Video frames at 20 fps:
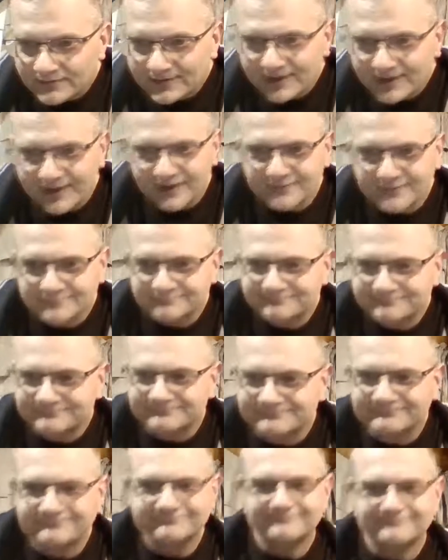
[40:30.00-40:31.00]
Yeah.
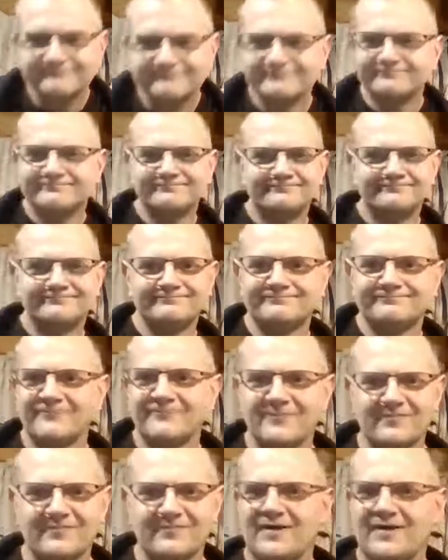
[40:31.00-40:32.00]

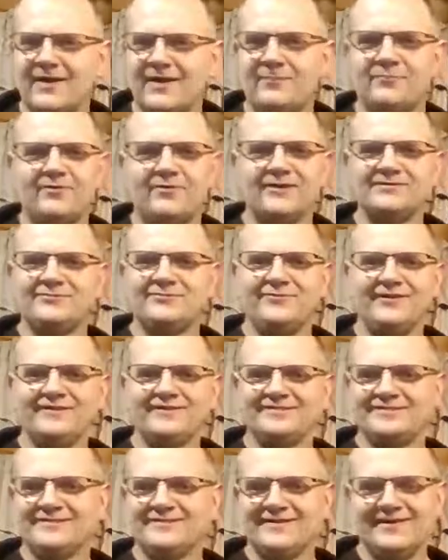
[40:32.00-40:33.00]
Damn press
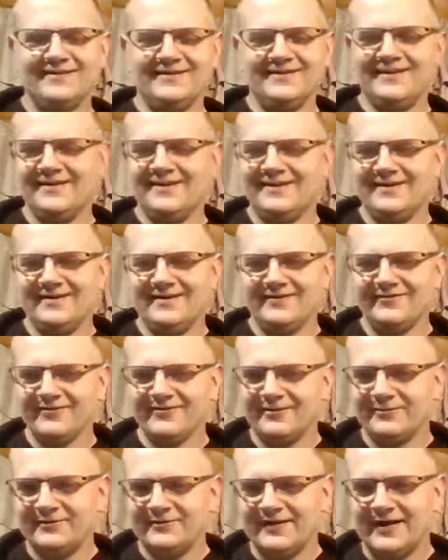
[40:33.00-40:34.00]
fits. Uh, yeah, I
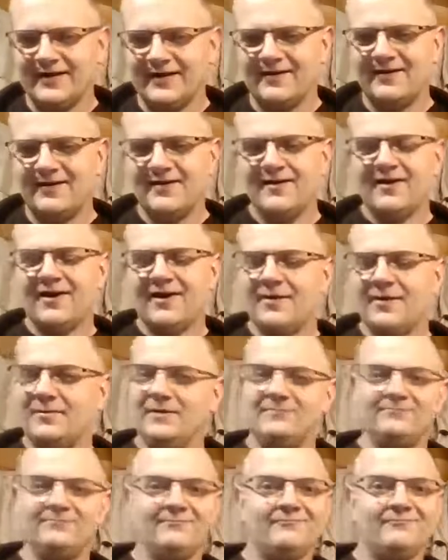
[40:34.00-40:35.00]
agree with that. I
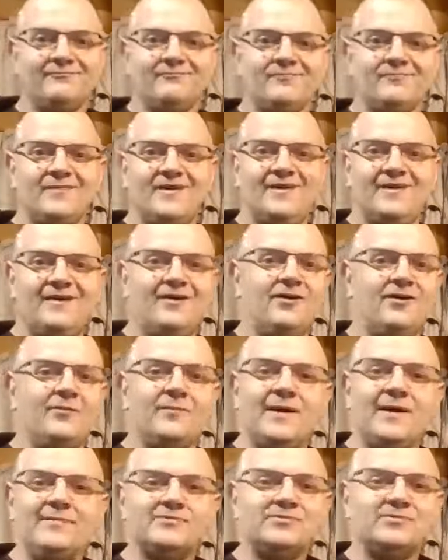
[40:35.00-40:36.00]
mean, hell,
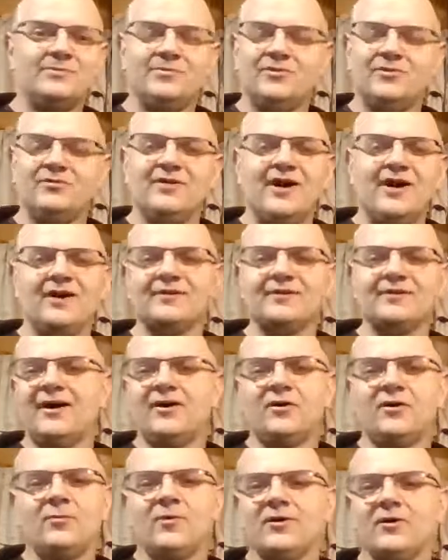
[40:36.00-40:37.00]
maybe some blue lock
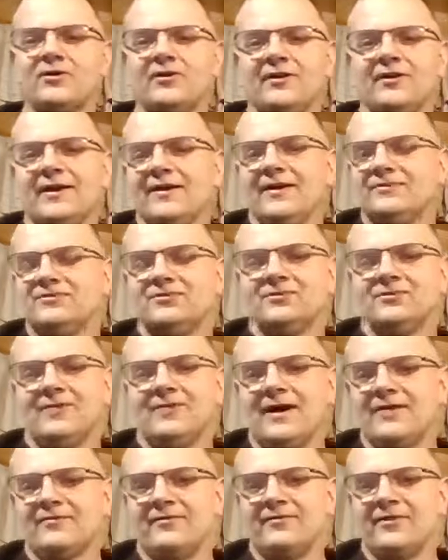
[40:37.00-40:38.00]
will work on that too.
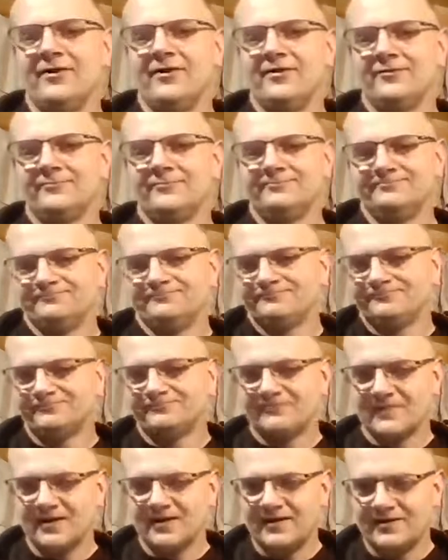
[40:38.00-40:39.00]
I don't know.
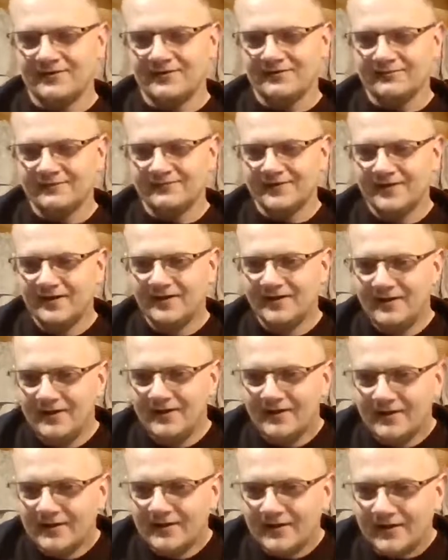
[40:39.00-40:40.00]
You know?
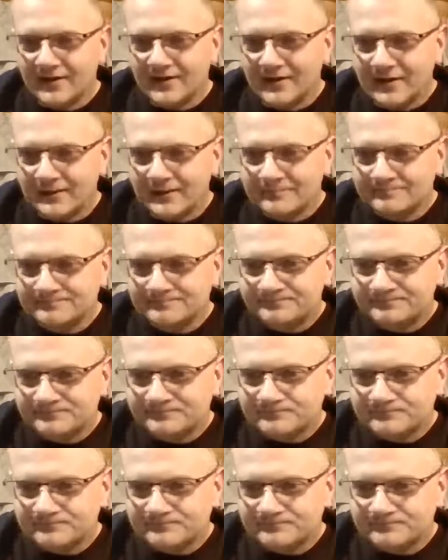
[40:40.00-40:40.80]
Um,